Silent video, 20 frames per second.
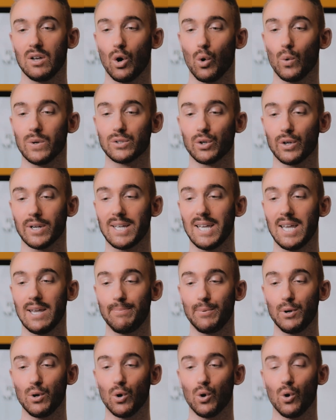Always got to
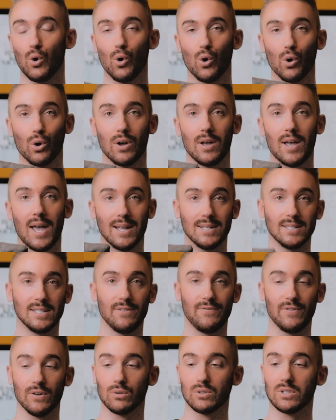keep your
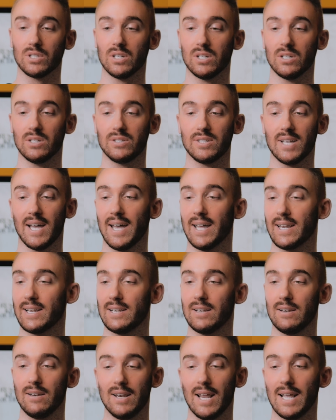ND filters
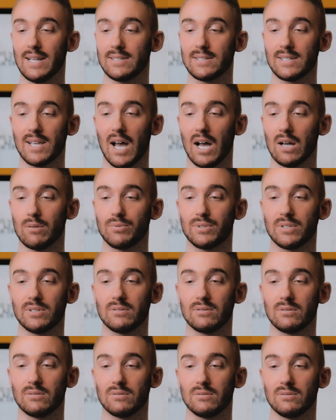and lens
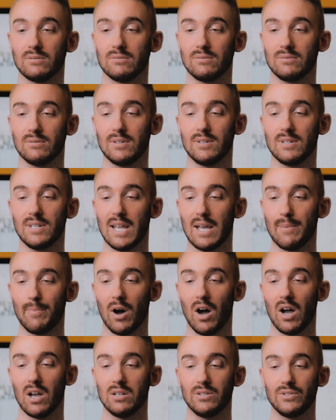caps
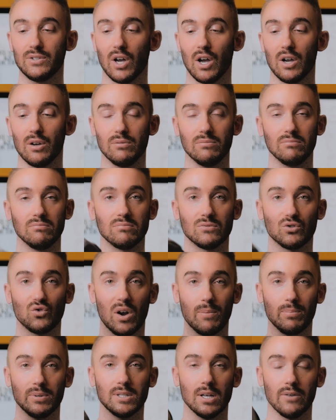nearby, so
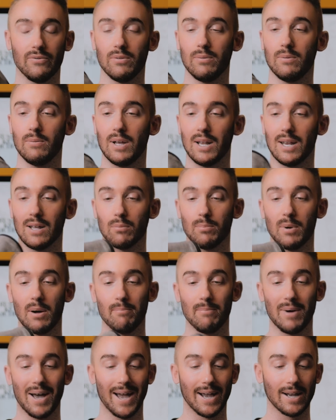grab yourself a little
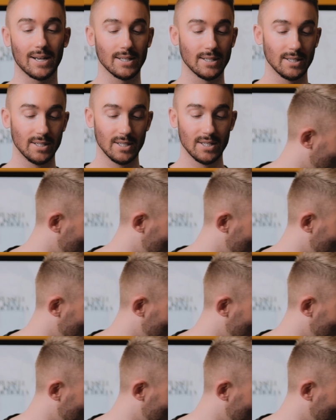bum bag.